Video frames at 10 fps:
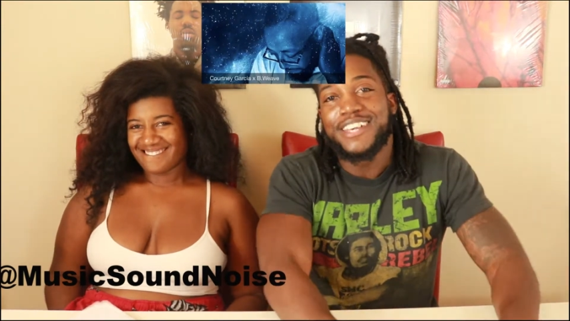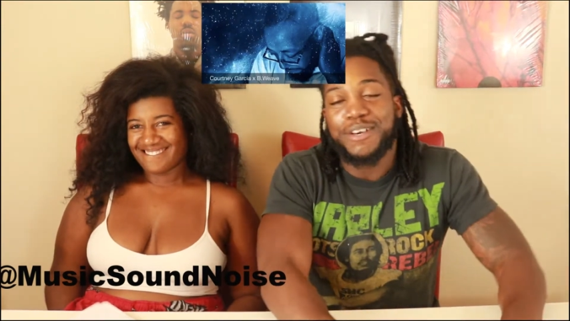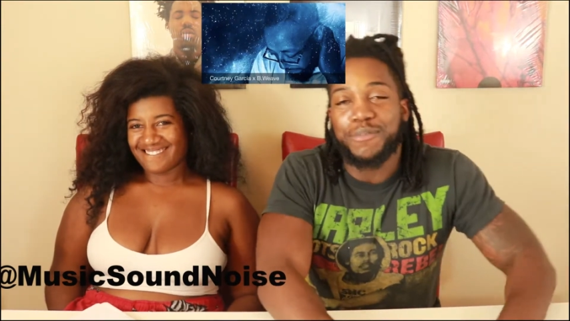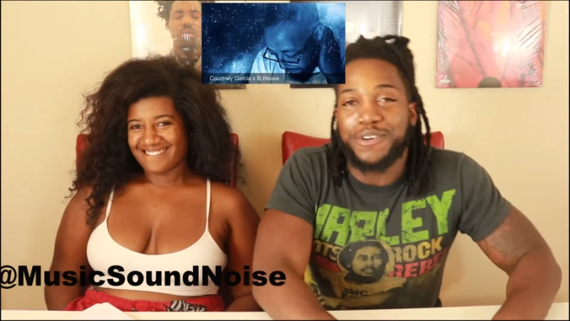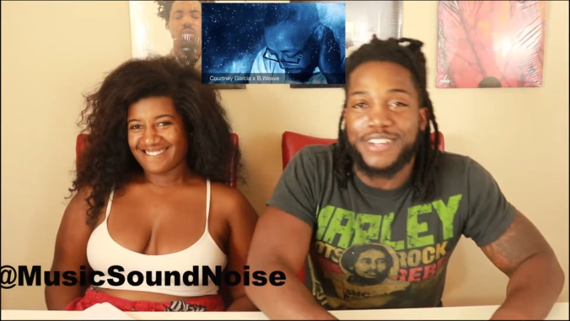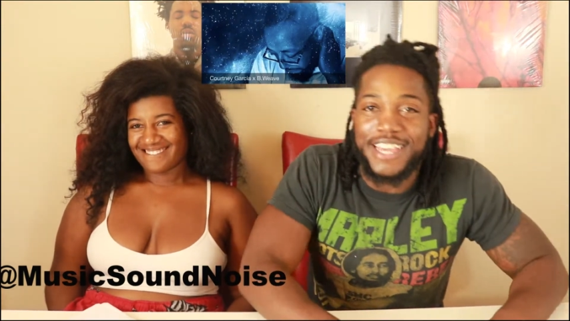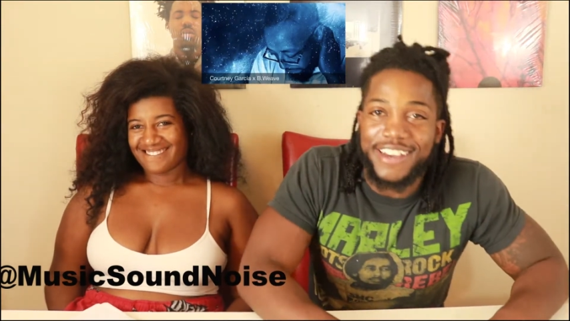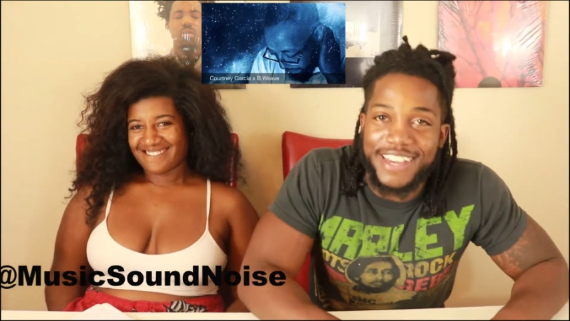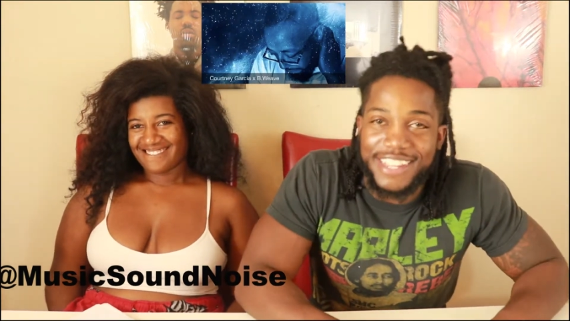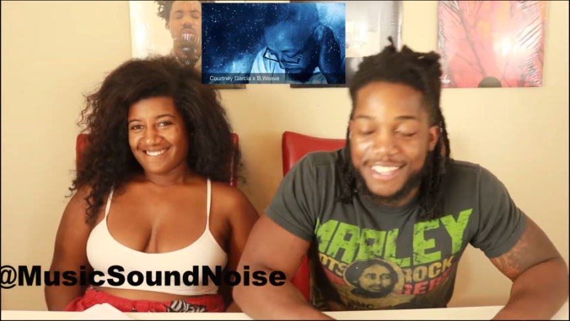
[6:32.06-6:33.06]
Speaker 1: Come on, now
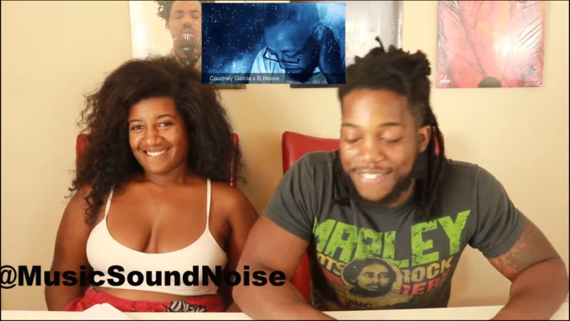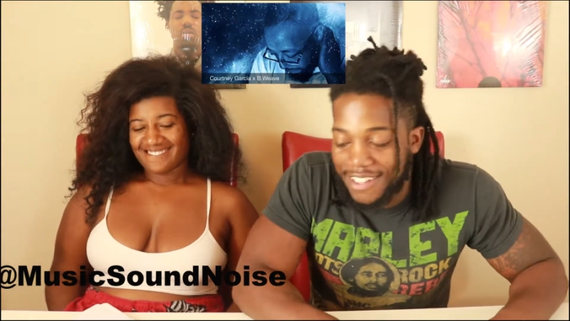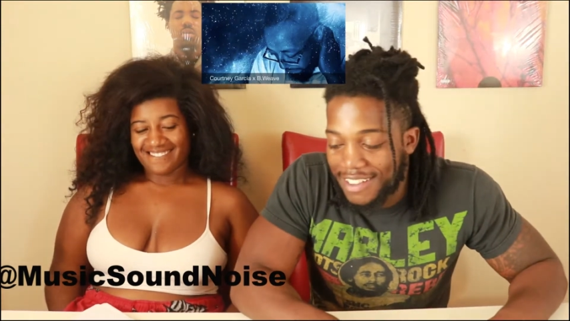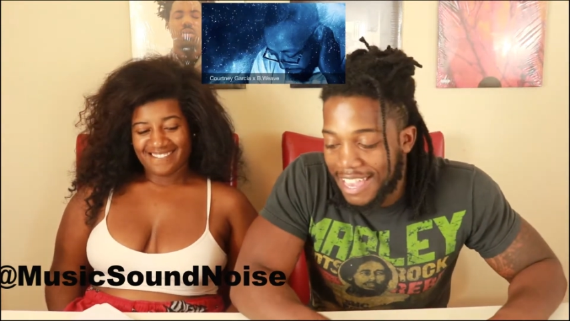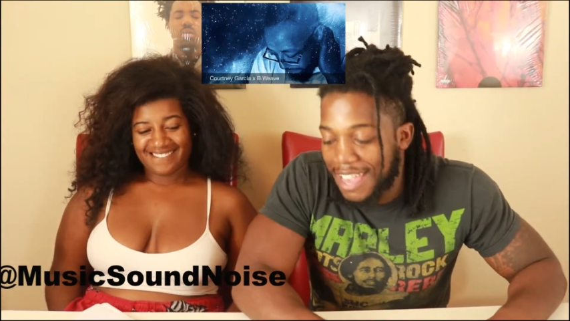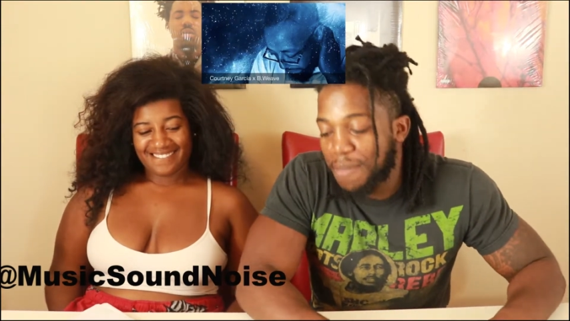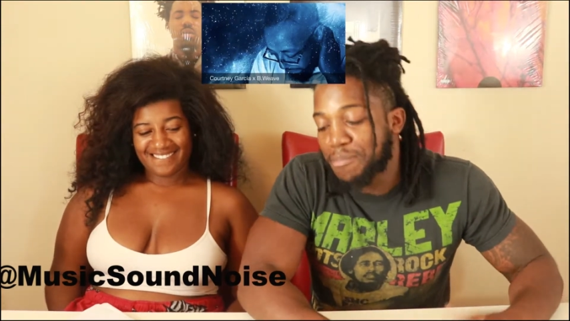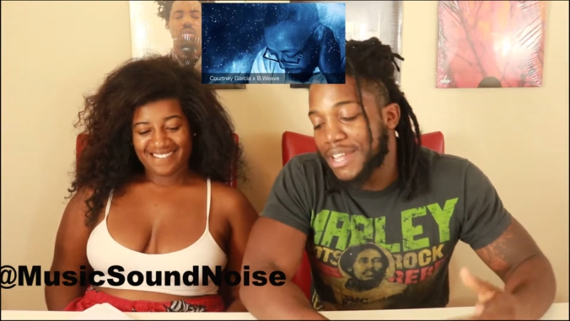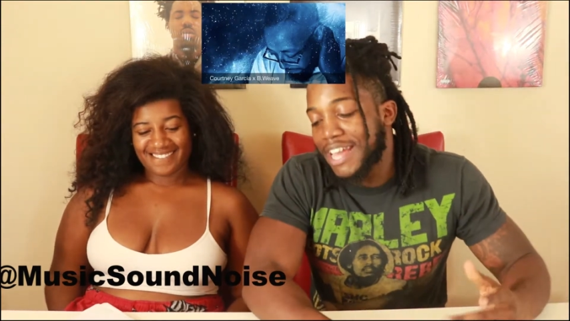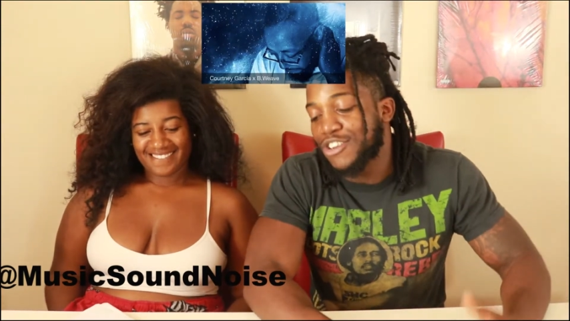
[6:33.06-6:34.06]
I gotta give out game.
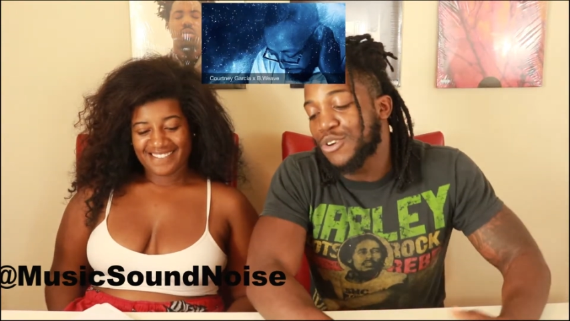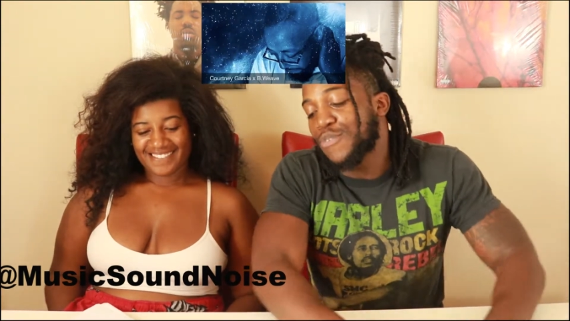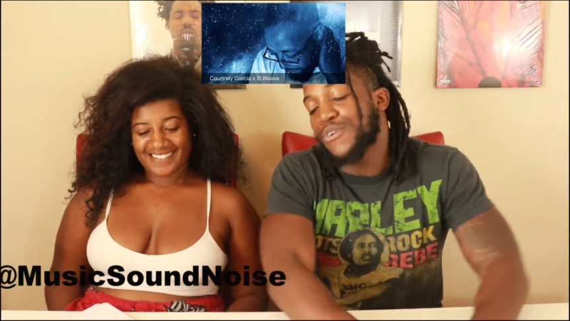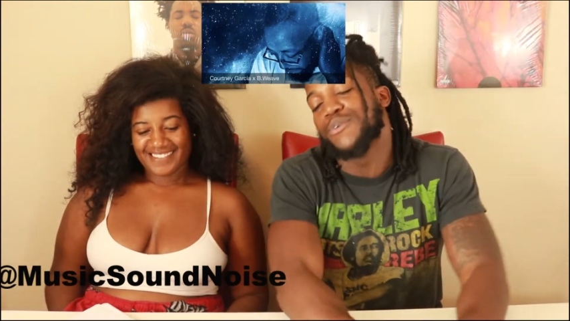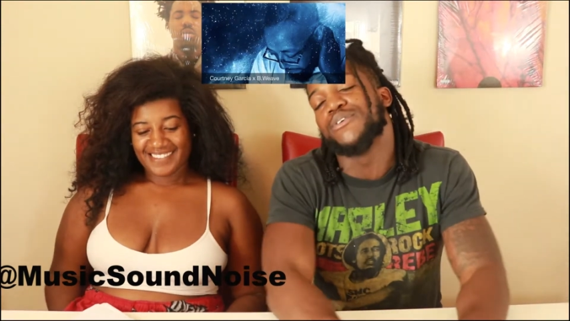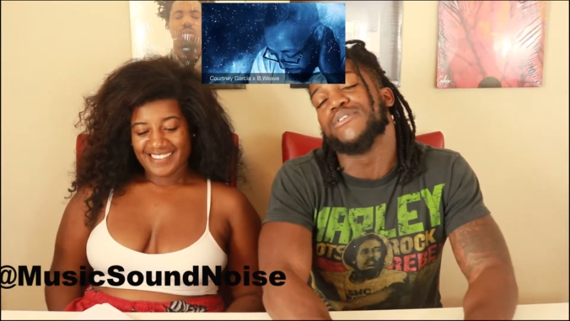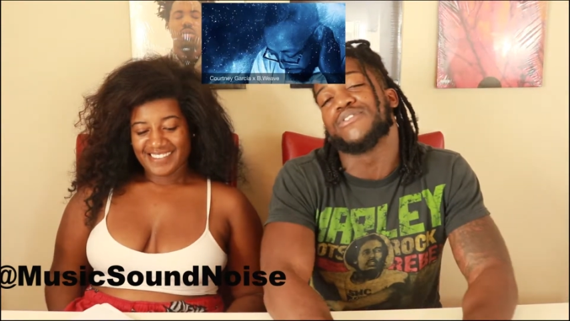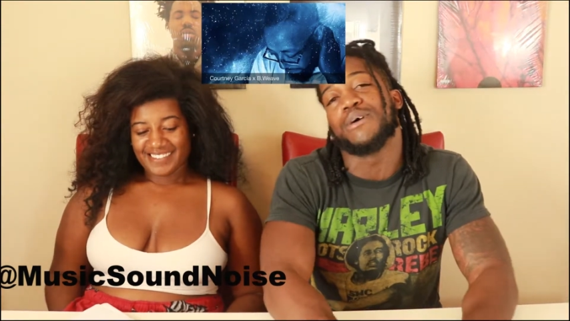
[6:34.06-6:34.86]
But I do feel where you was